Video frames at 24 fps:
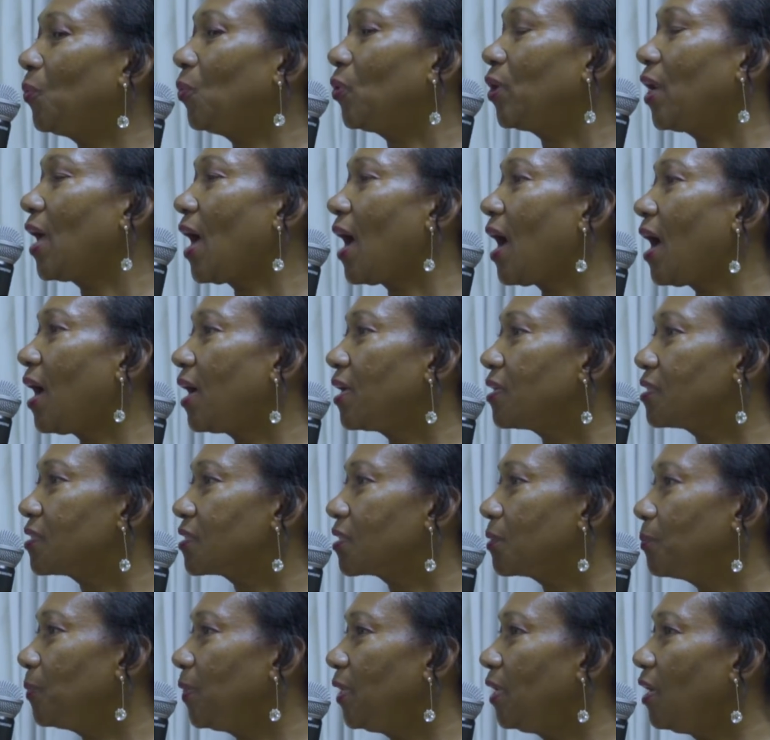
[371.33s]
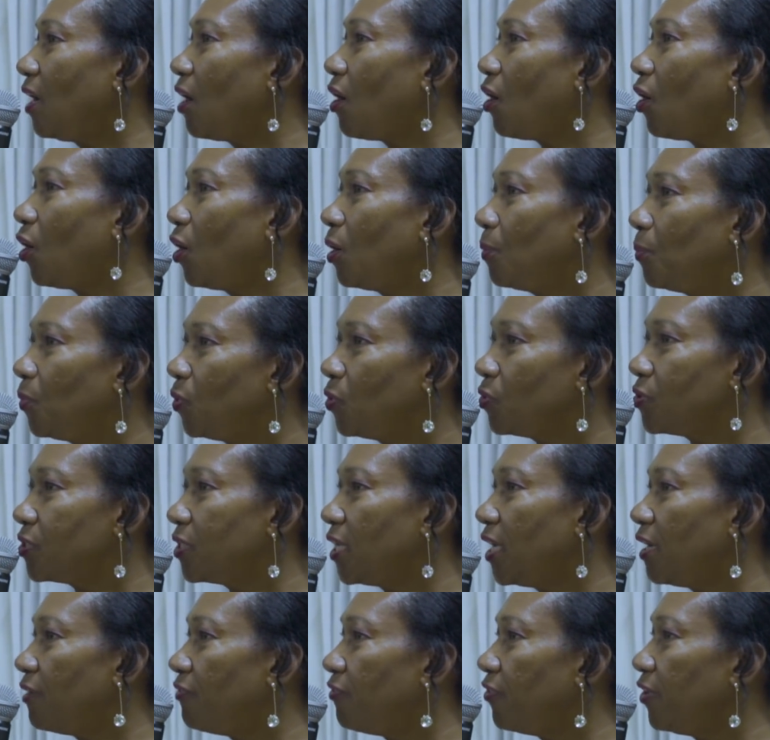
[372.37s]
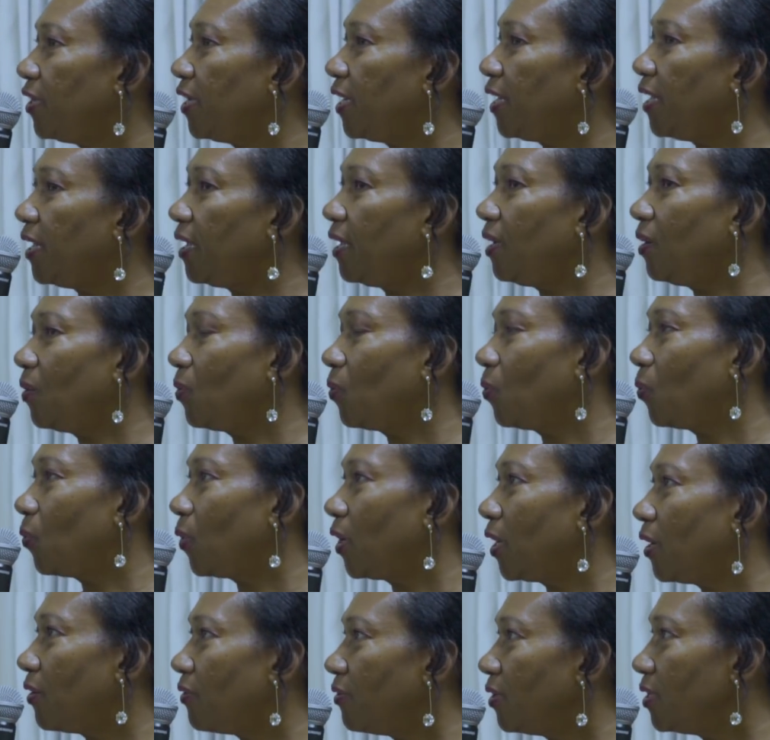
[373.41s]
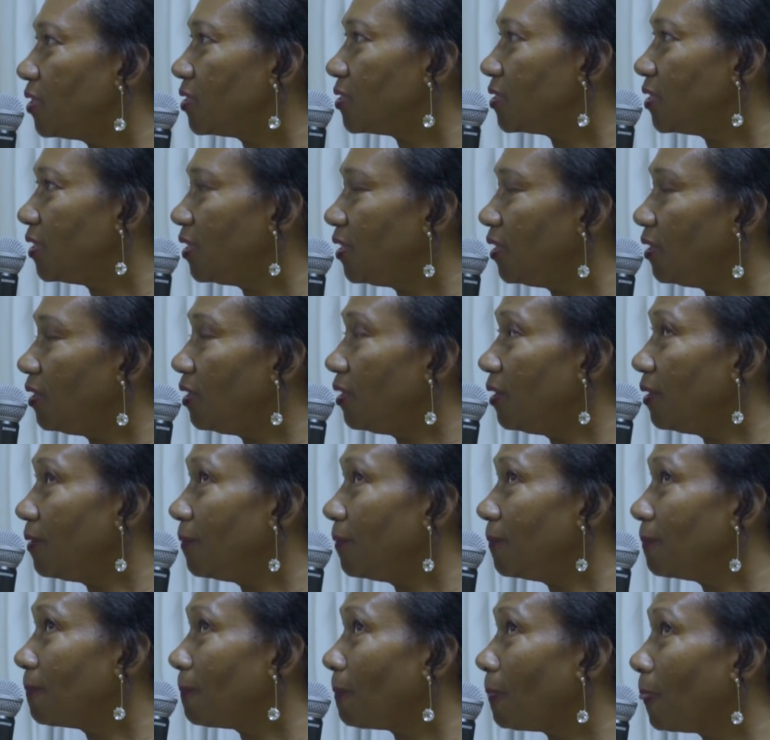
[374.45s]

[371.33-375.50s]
would ask me almost every day, where is he?